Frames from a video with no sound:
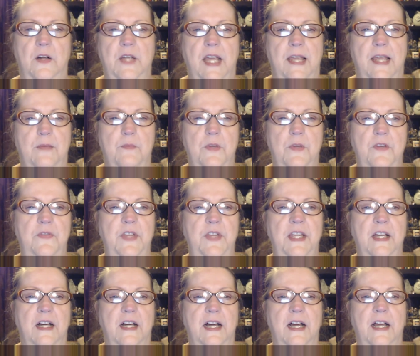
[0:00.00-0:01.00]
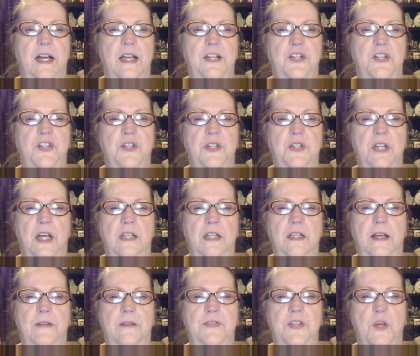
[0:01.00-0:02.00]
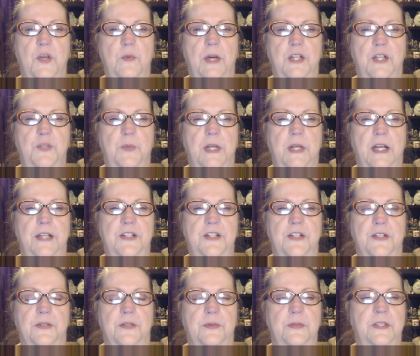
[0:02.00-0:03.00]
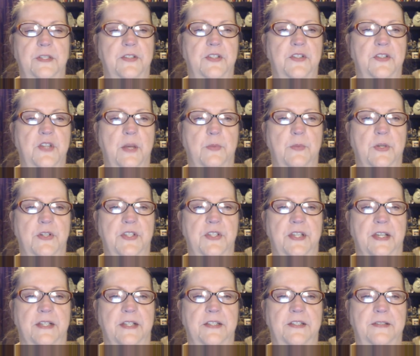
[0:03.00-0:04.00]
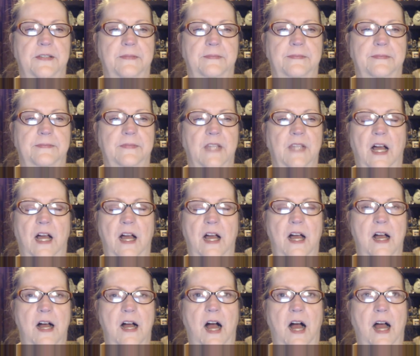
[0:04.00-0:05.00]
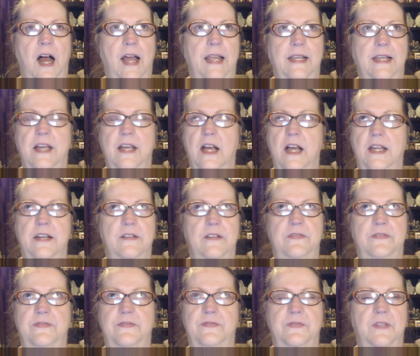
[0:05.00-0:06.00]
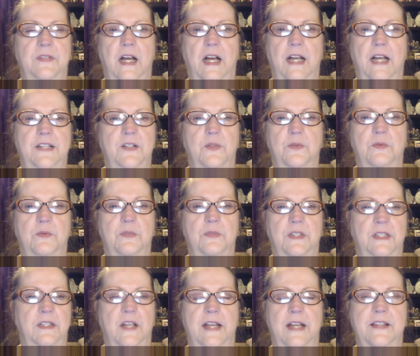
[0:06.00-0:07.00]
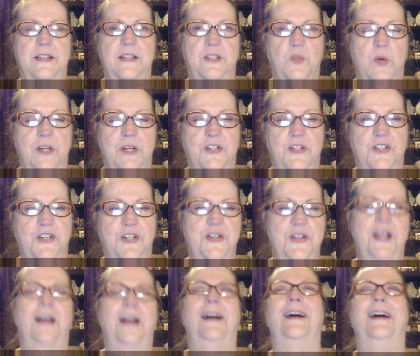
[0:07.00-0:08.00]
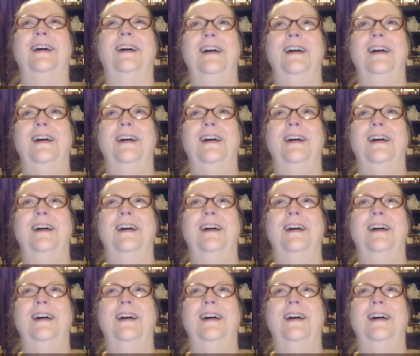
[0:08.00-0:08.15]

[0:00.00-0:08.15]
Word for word: Okay, movie I should not love so much, but I do. This is number six. I kind of, I don't really like this question